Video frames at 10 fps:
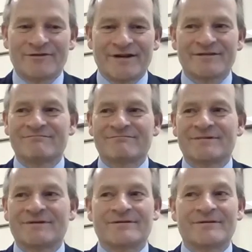that
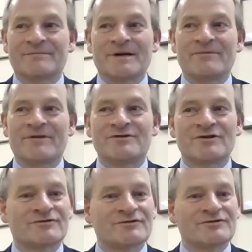sometimes the
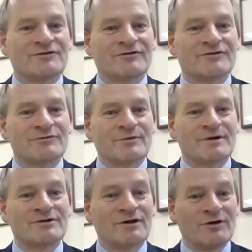children just don't
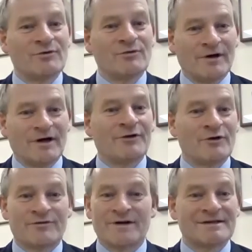want to go on
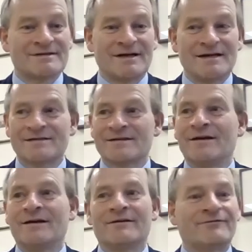overnight stays
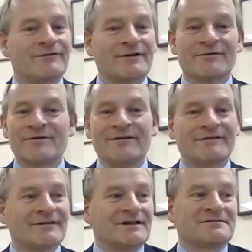for the
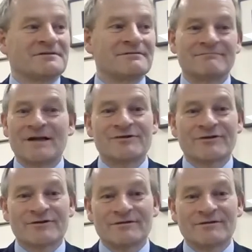reason that
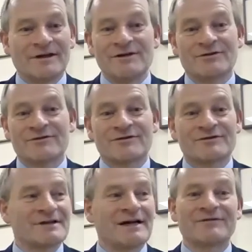he just
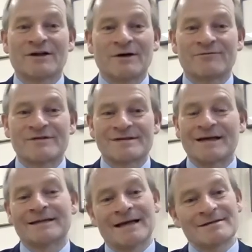doesn't have the comforts.
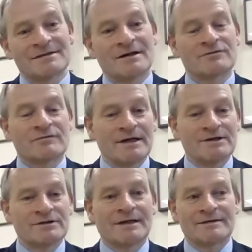And that's not
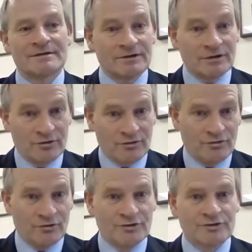right. That's not a
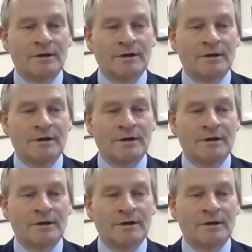good